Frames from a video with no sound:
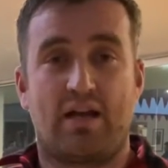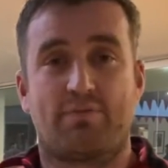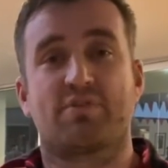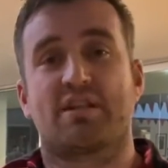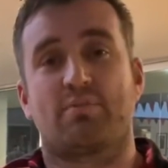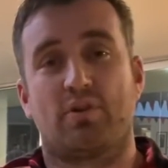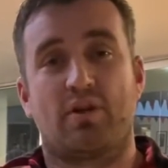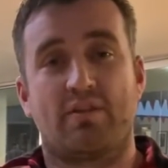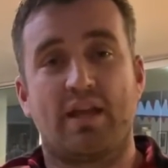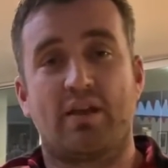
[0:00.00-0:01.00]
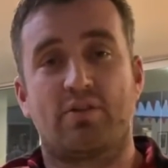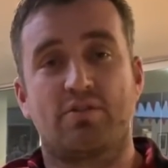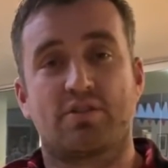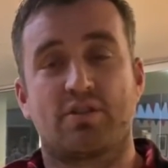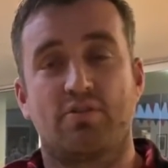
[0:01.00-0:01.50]
from someone like that
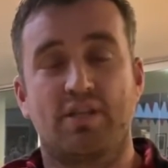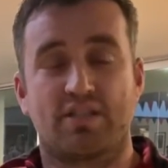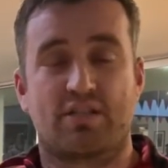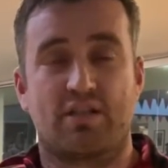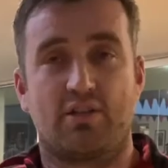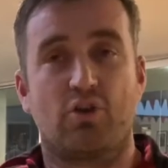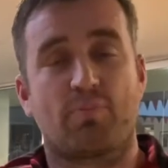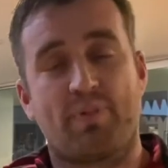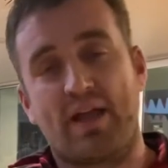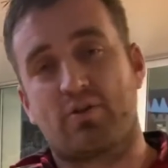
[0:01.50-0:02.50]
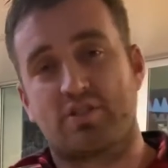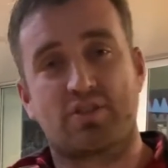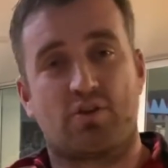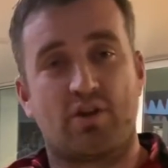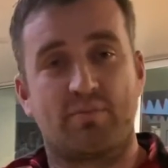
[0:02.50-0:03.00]
who gets to look back on his
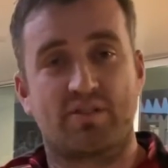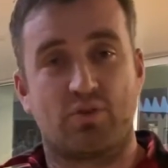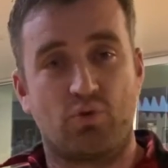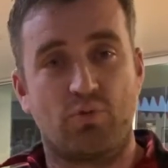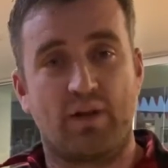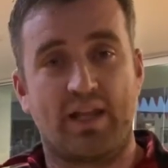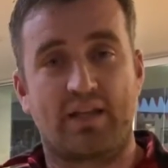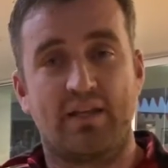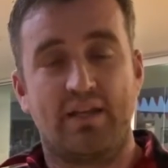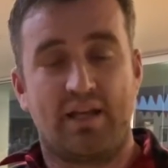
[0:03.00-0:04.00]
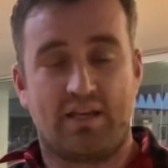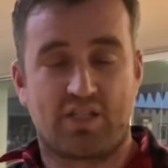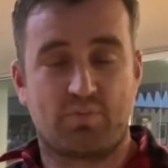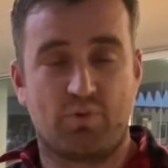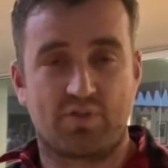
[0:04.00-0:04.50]
time as an All Black and a
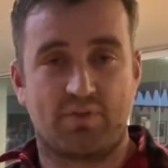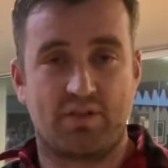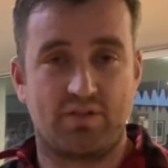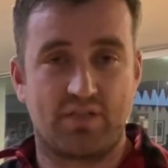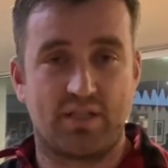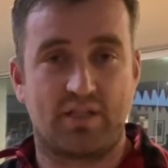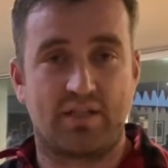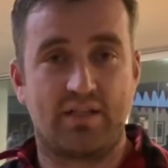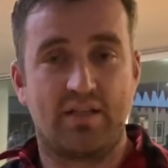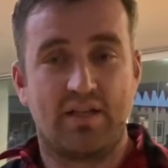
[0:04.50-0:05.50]
sportsman in New Zealand